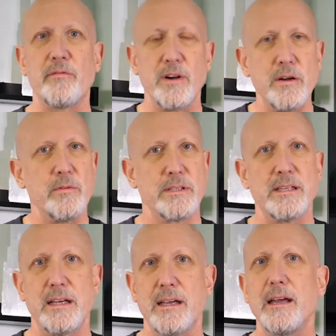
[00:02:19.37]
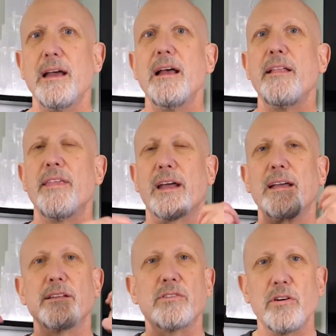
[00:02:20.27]
frequency that
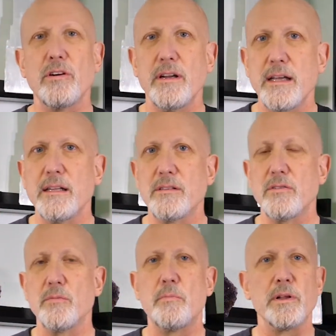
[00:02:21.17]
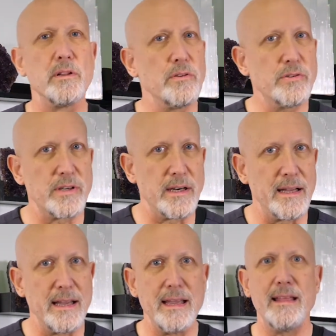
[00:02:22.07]
can turn into
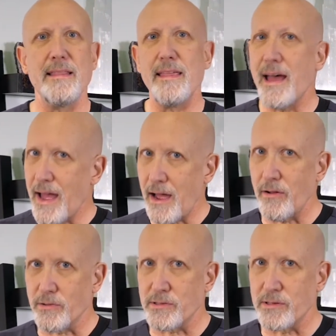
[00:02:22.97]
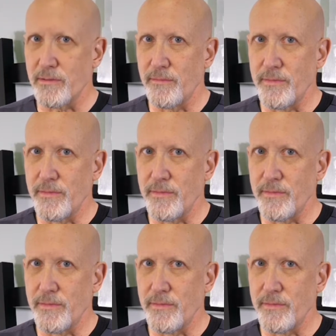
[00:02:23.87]
pollution in the house.